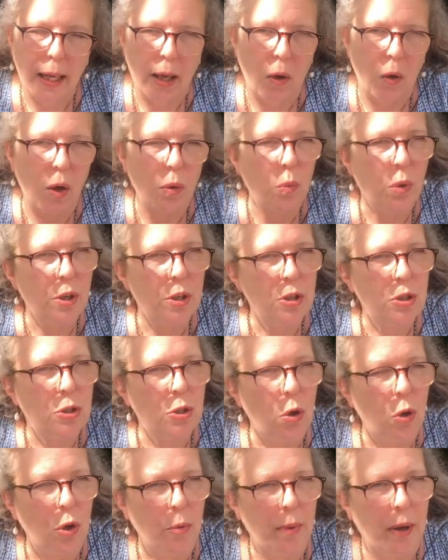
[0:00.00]
I wanted to
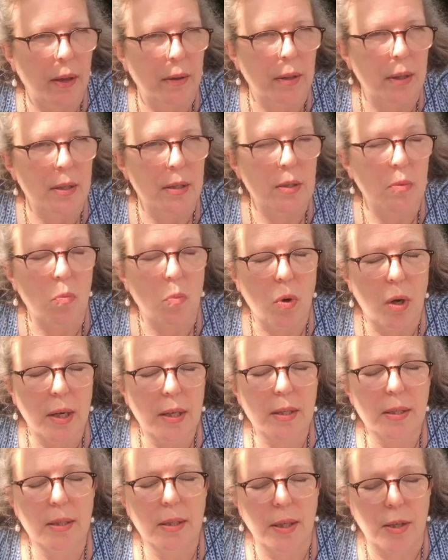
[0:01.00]
talk about this and why
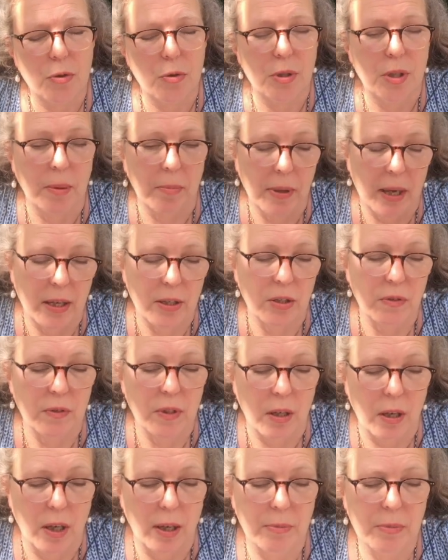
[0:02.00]
this is an interesting patch of
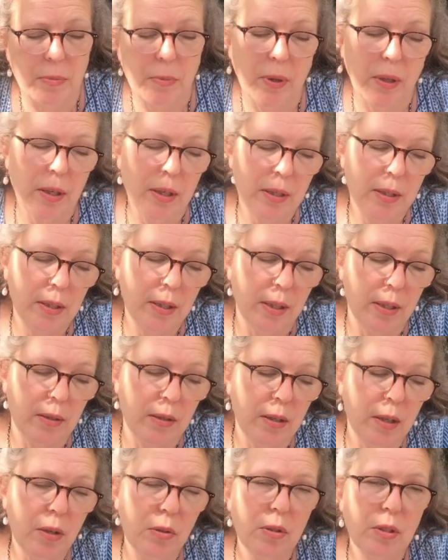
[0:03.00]
times, because the
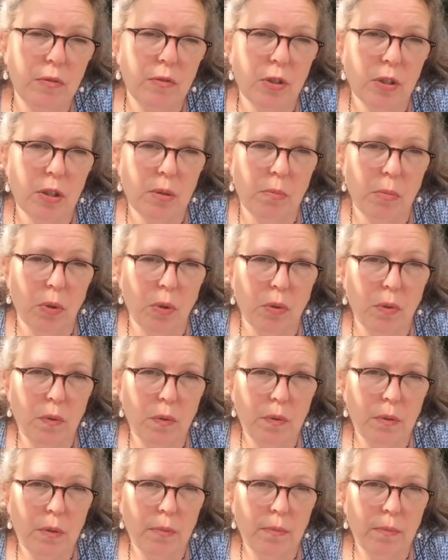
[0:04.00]
nodes have just
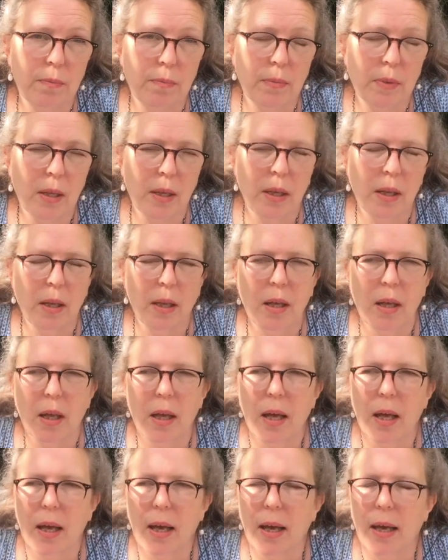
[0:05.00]
moved,
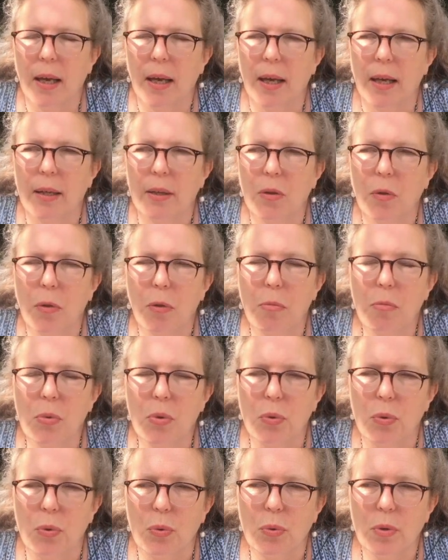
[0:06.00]
and the
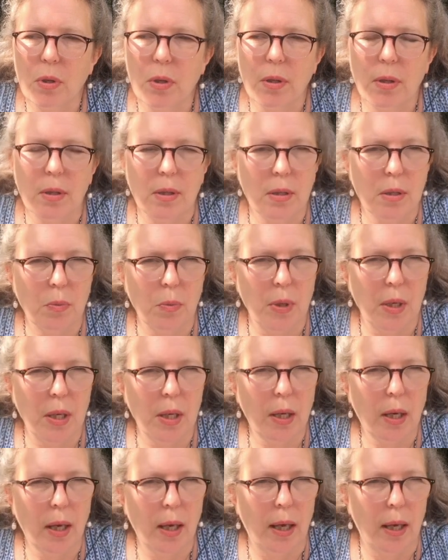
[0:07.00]
moon this
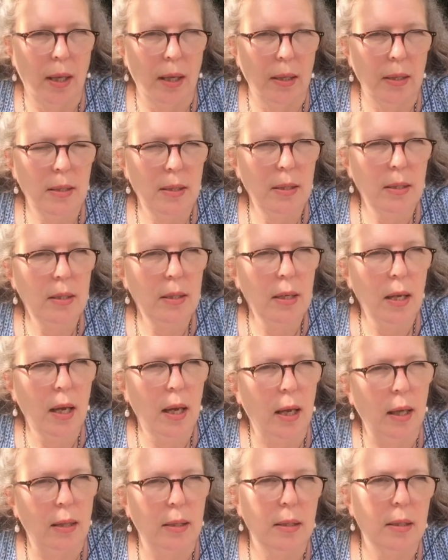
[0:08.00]
week and
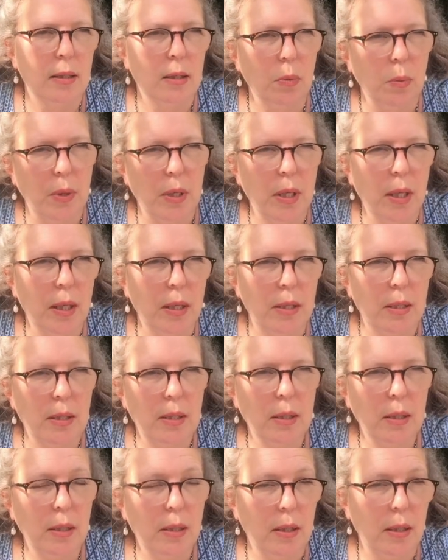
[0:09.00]
this week
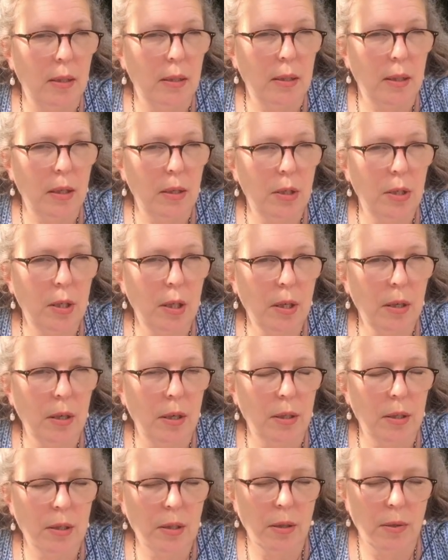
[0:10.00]
is in
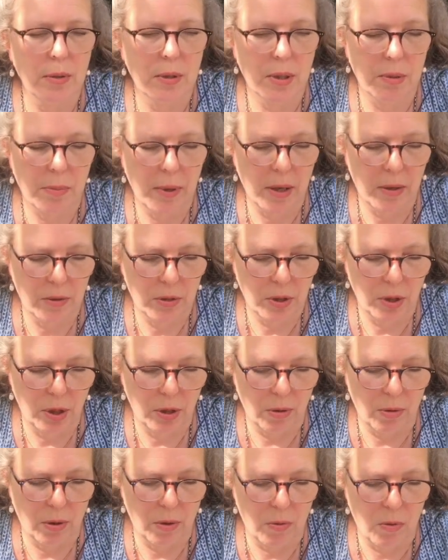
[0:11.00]
Sagittarius, so it's about to
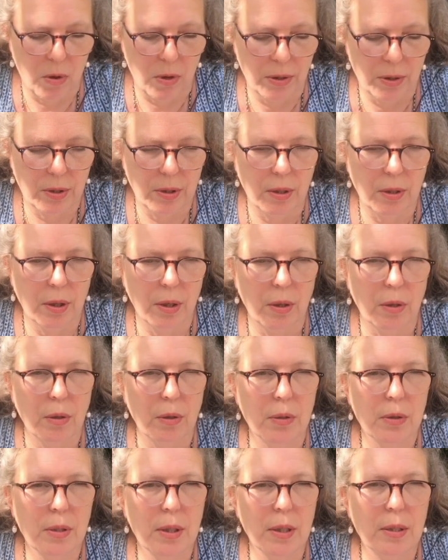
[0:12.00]
go across the nodes.